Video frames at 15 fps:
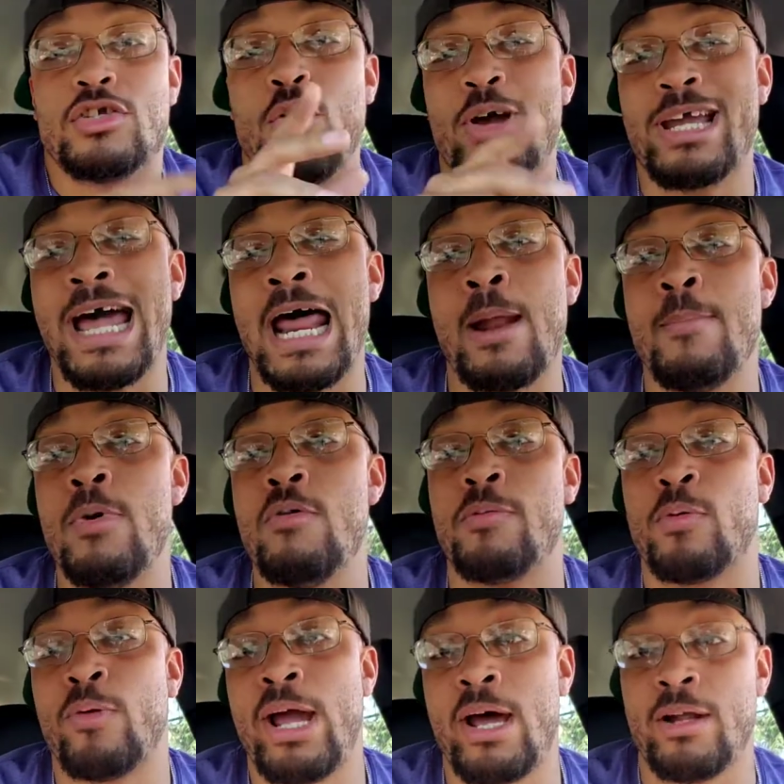so I gotta move
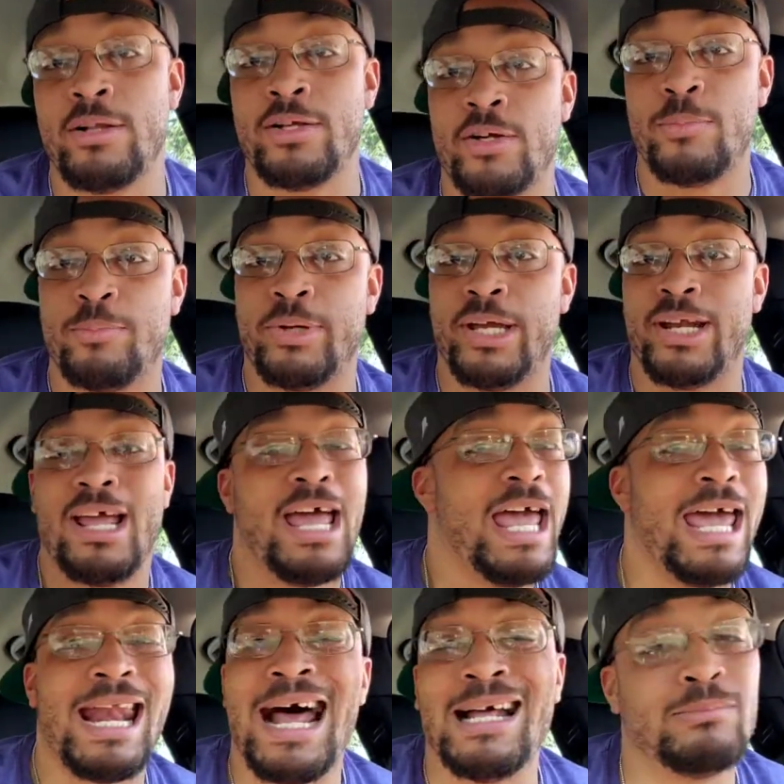around a little bit. And I